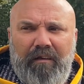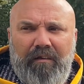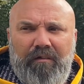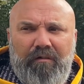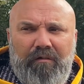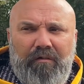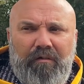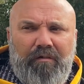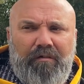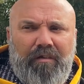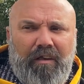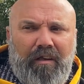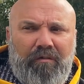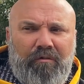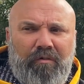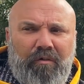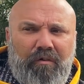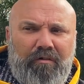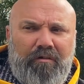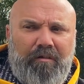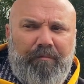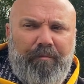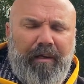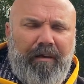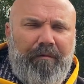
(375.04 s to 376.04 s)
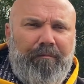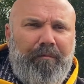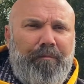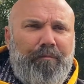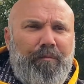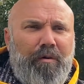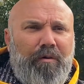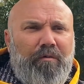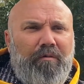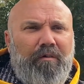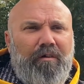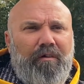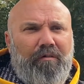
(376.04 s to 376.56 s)
also talks about
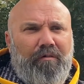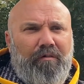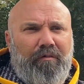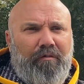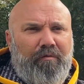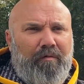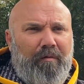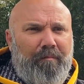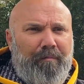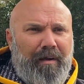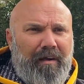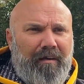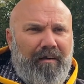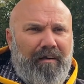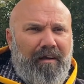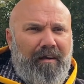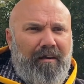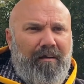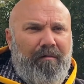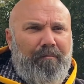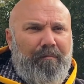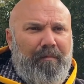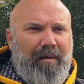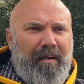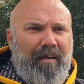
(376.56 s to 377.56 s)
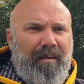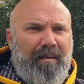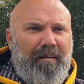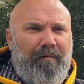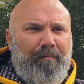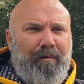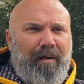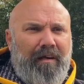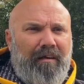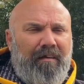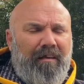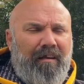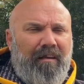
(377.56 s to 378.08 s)
memorials for Mungo Man and
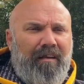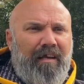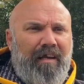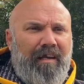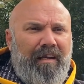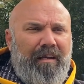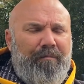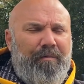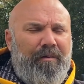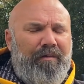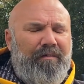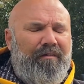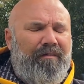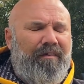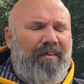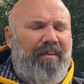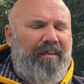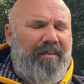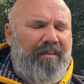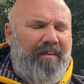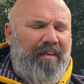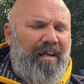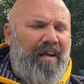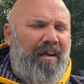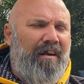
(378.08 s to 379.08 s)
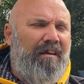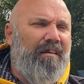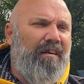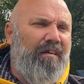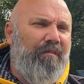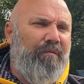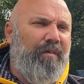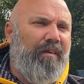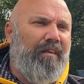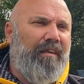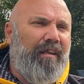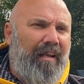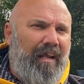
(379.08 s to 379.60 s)
Mungo Lady, because the only
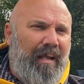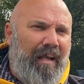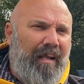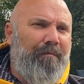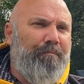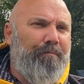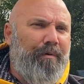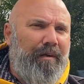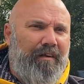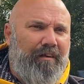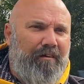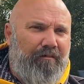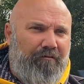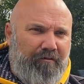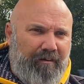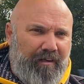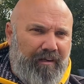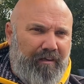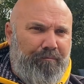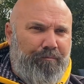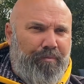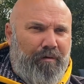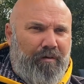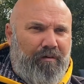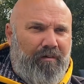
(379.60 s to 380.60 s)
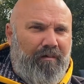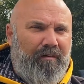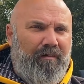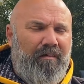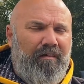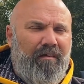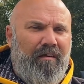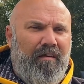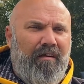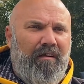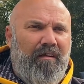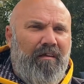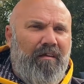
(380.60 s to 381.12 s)
thing that had been agreed upon
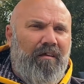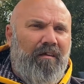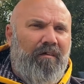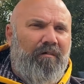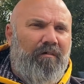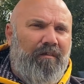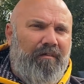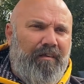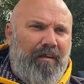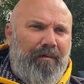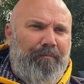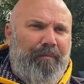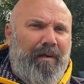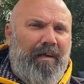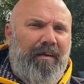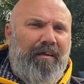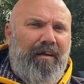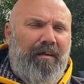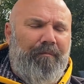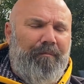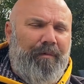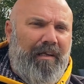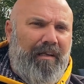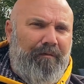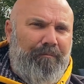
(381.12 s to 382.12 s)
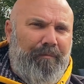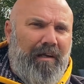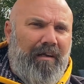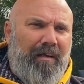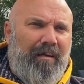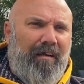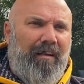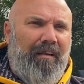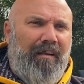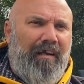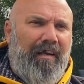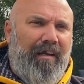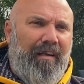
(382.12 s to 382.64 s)
was that Mungo Man and
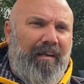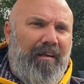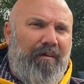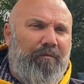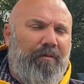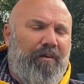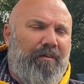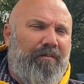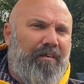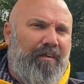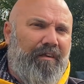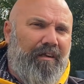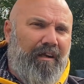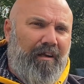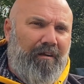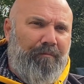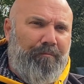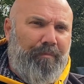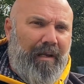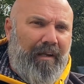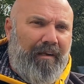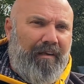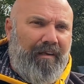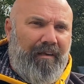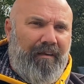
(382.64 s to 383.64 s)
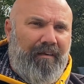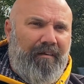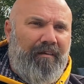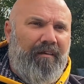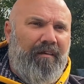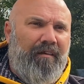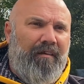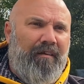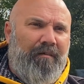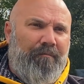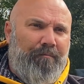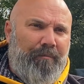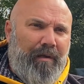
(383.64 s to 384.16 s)
Mungo Lady were to go back
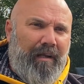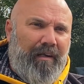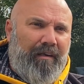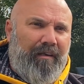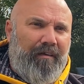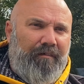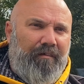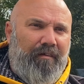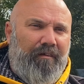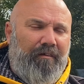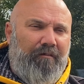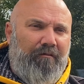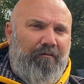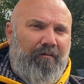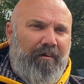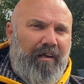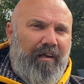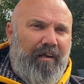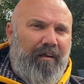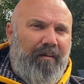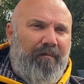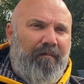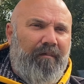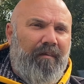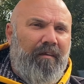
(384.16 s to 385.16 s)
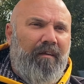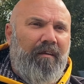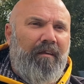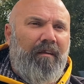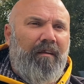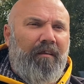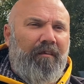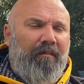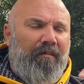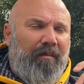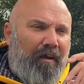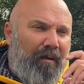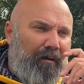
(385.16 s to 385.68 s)
into the ground.
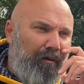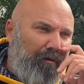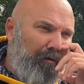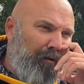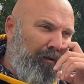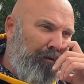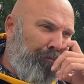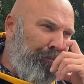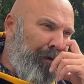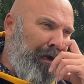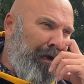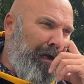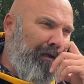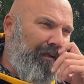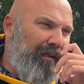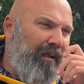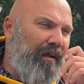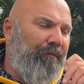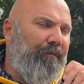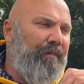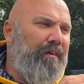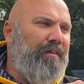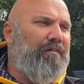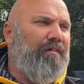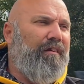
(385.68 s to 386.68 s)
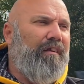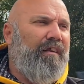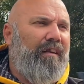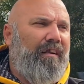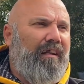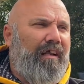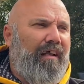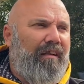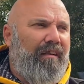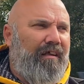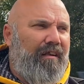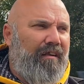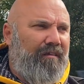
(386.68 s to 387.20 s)
So as part of that vision in
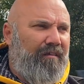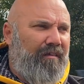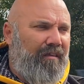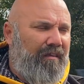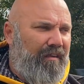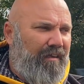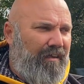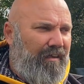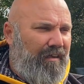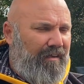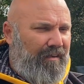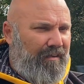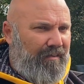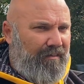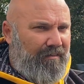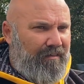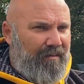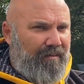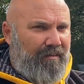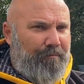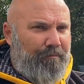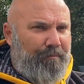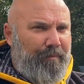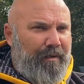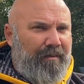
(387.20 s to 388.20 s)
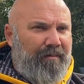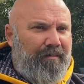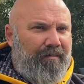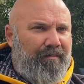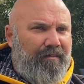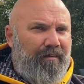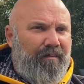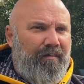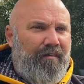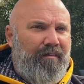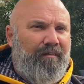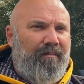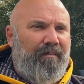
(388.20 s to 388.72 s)
that letter to the
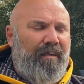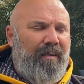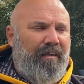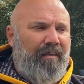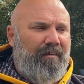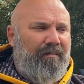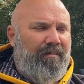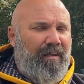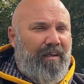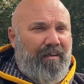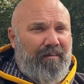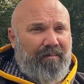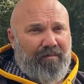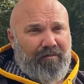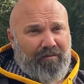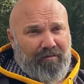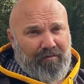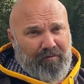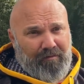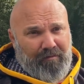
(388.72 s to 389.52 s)
ministers, as